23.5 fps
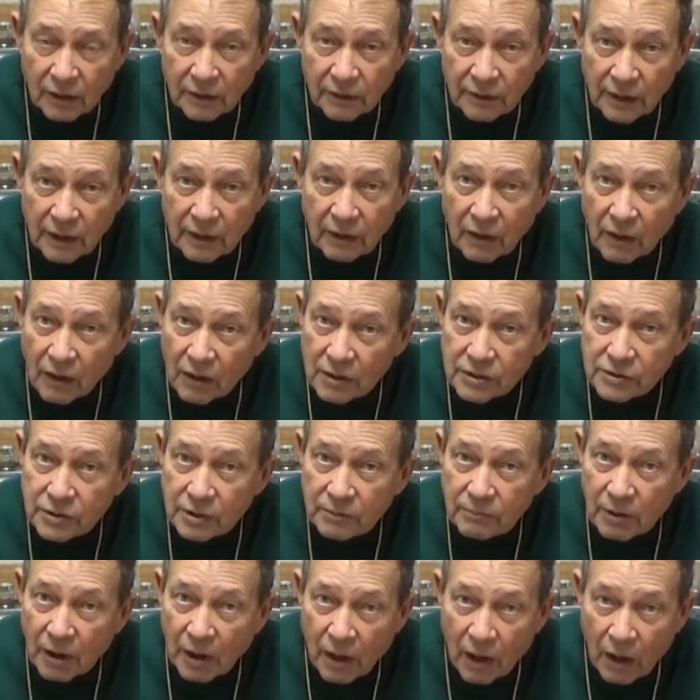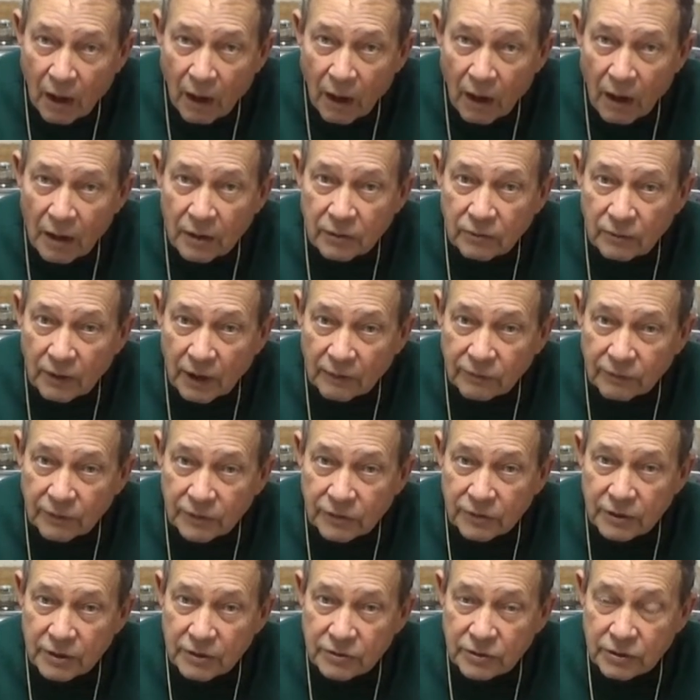There are some hard
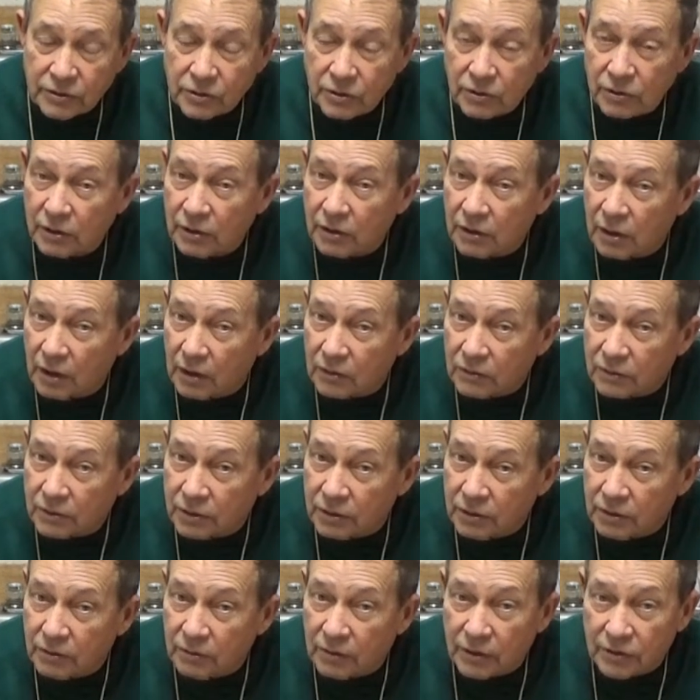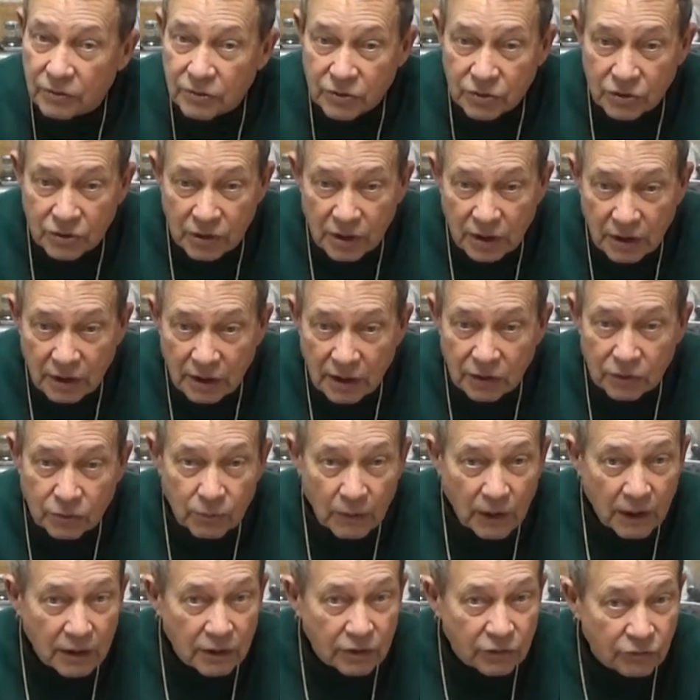references that you can go to and see as
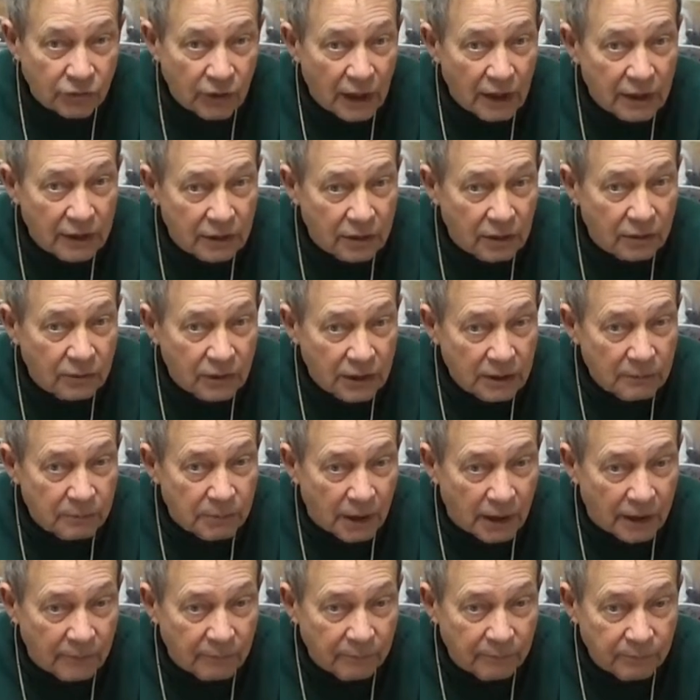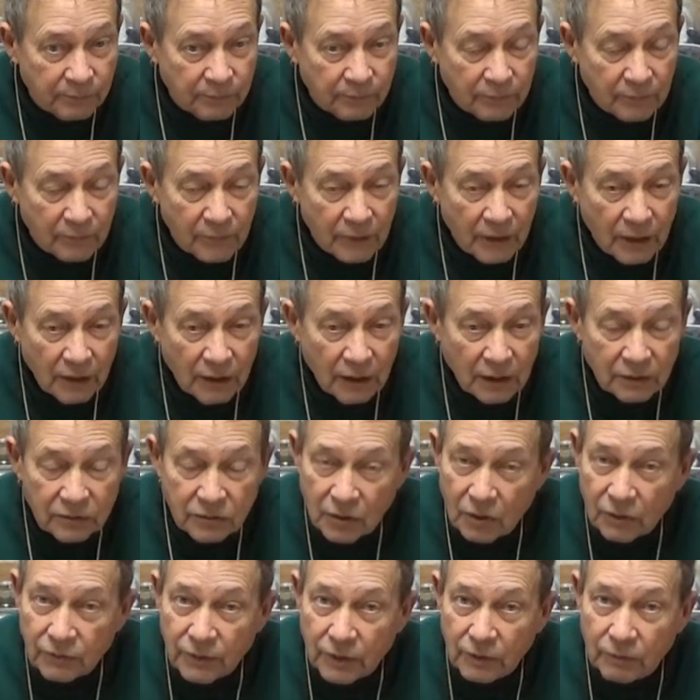well as find it on eBay.
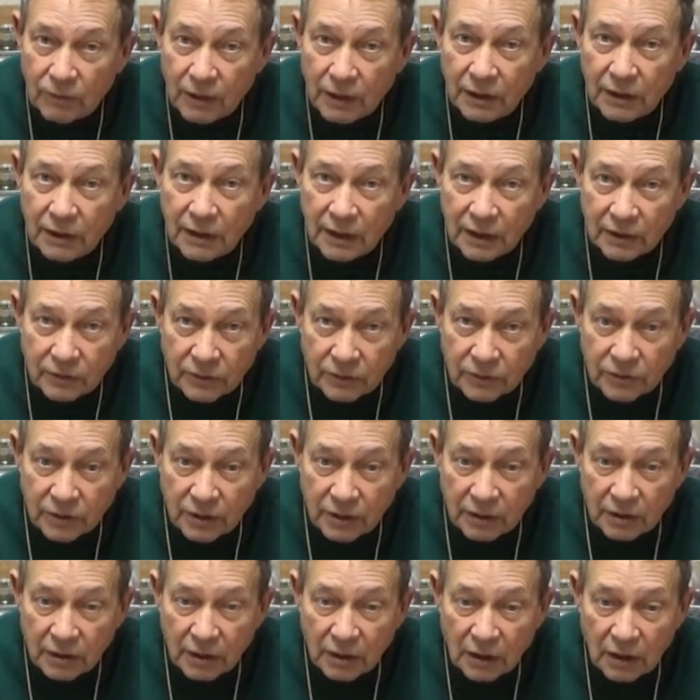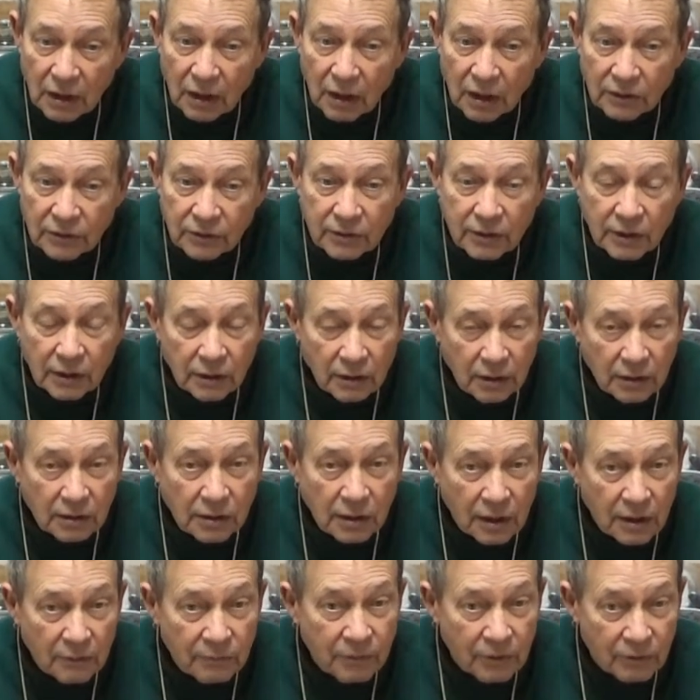So if you're really interested, you can look
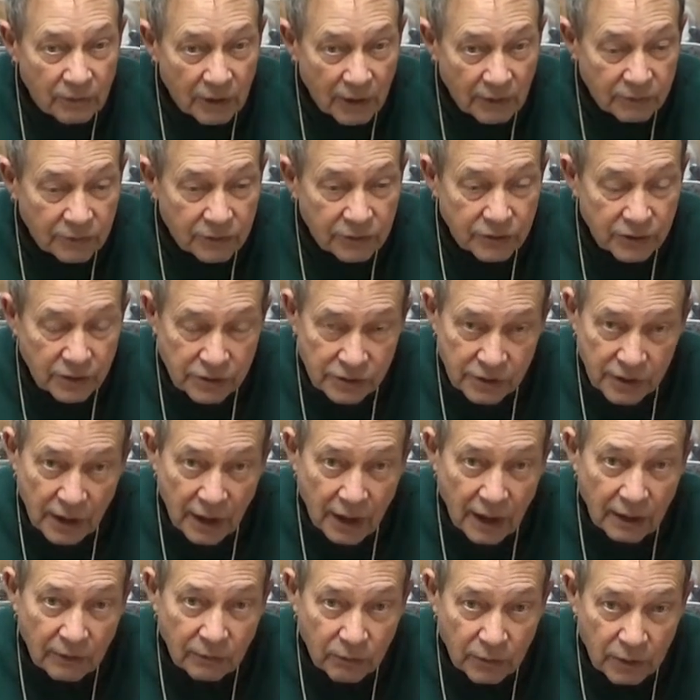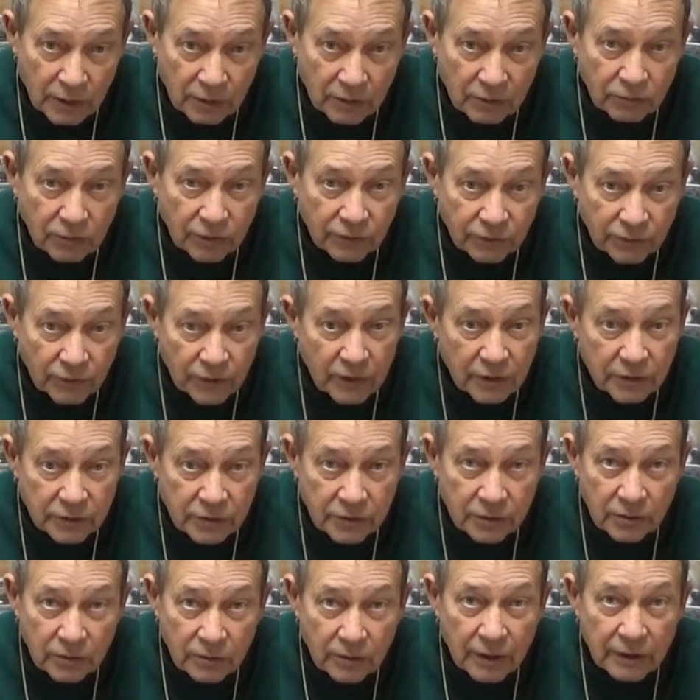up the references that I will refer
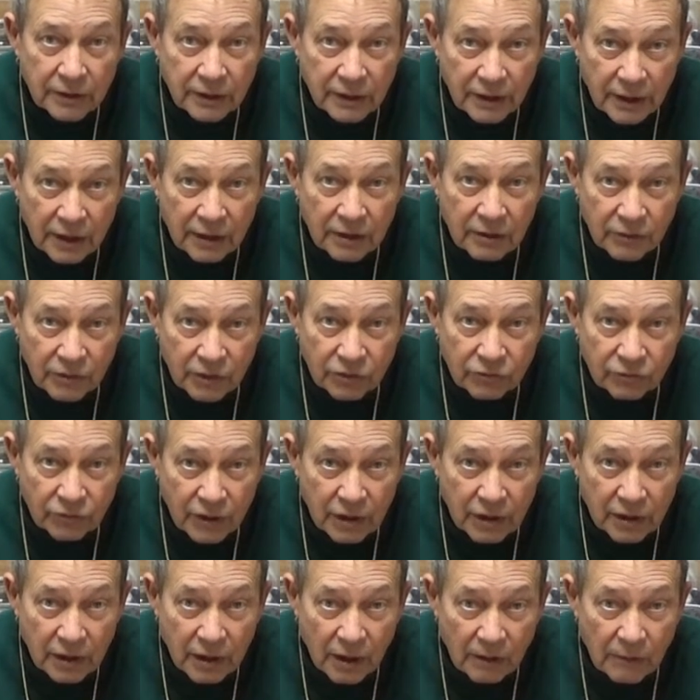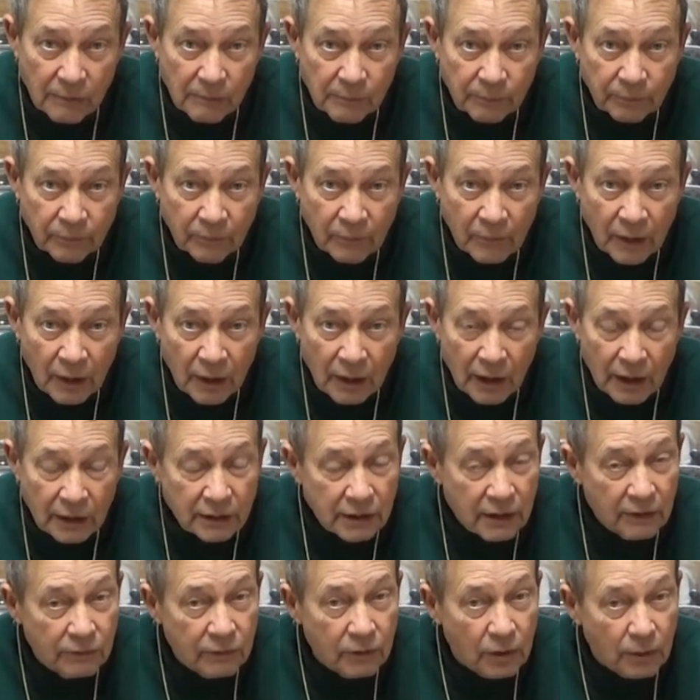to at the end of this video and
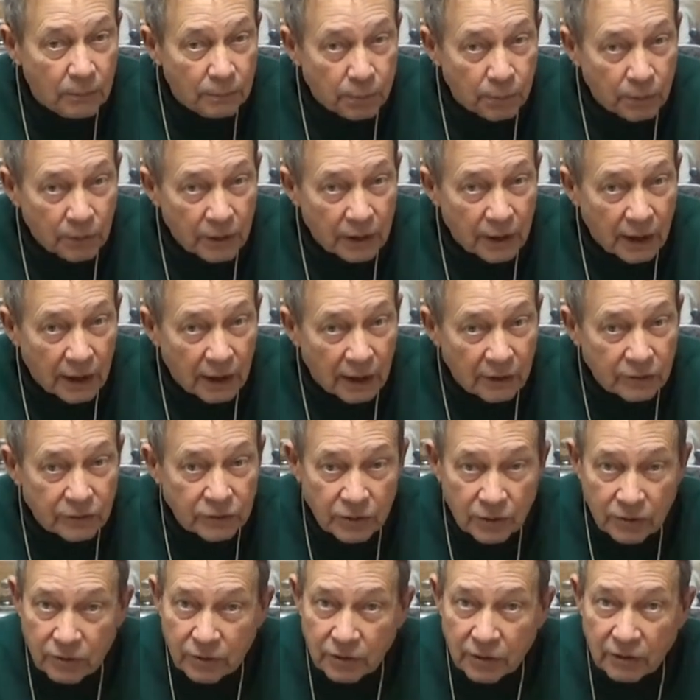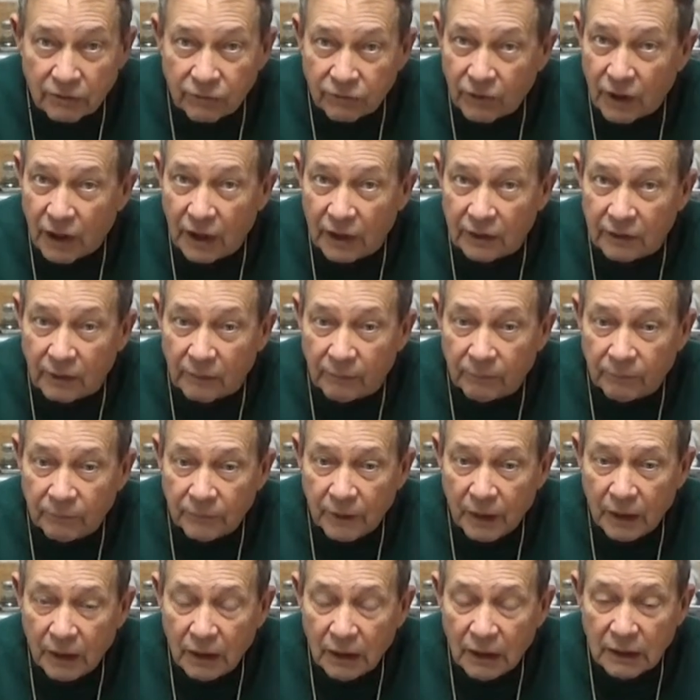give you a printout so you can find them.
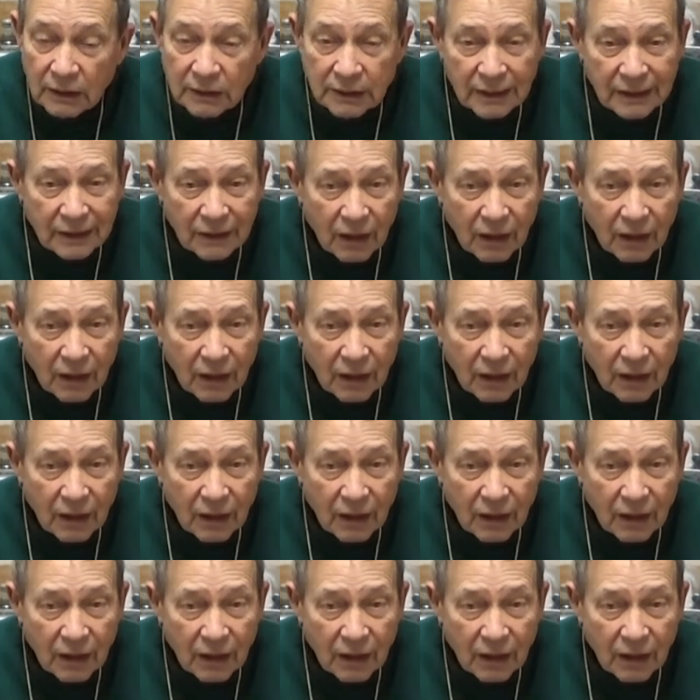They